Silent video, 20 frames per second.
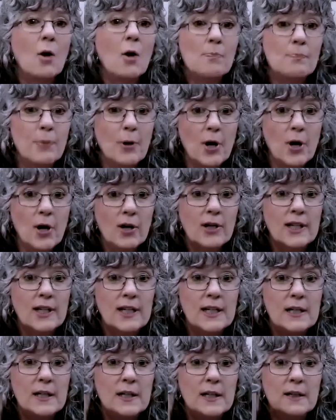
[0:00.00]
a
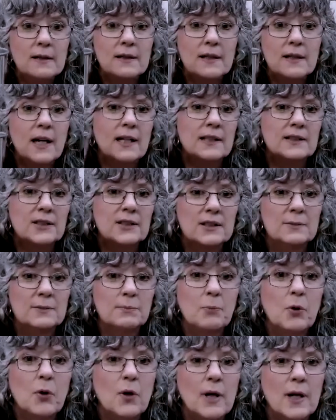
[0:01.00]
Berkey that I
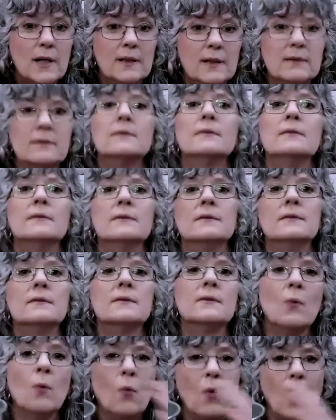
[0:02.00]
just put
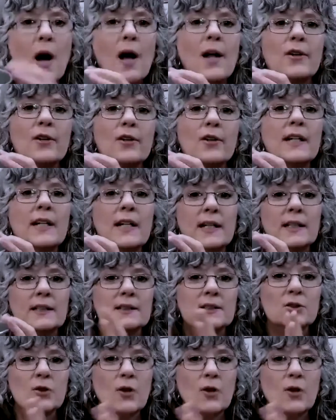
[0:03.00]
water in.